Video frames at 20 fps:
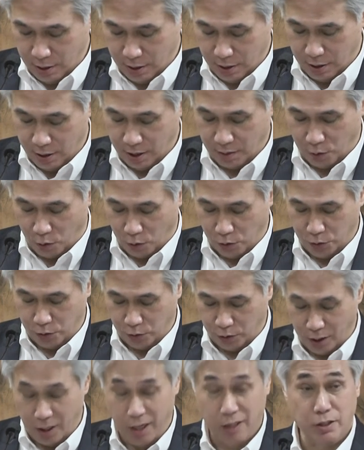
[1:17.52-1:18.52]
I am also
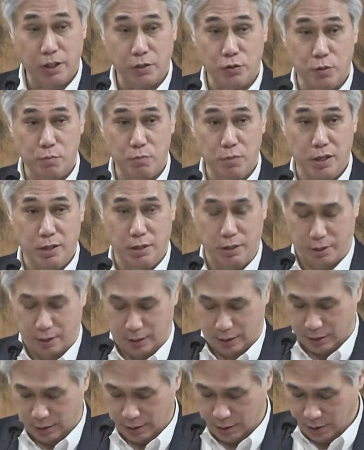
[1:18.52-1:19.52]
delighted to meet
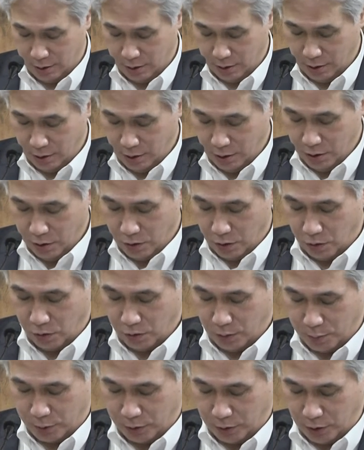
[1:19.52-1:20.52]
all
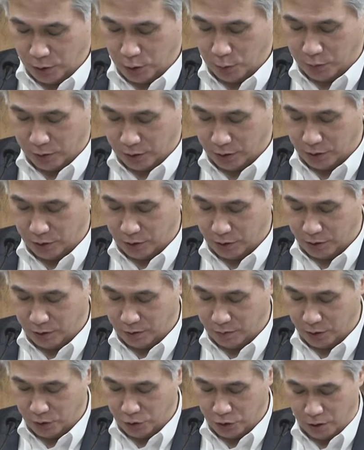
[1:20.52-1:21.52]
the participants
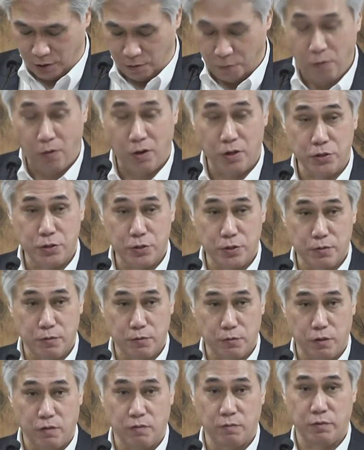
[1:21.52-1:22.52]
of this conference
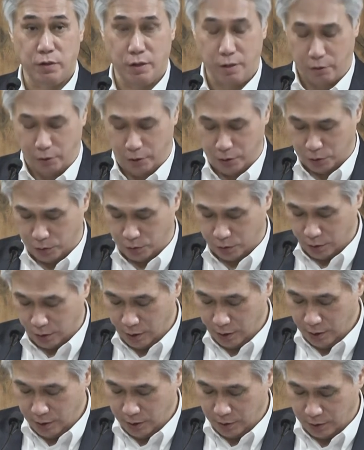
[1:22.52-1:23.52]
from various
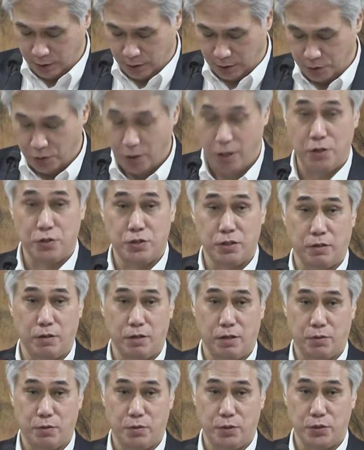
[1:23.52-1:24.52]
South Asian
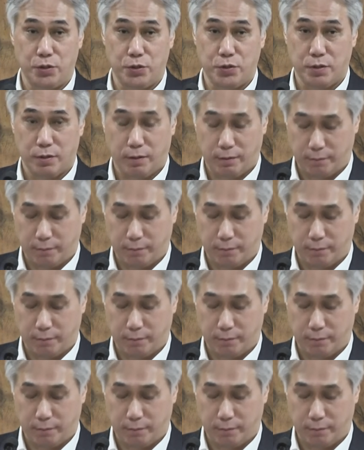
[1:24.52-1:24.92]
countries.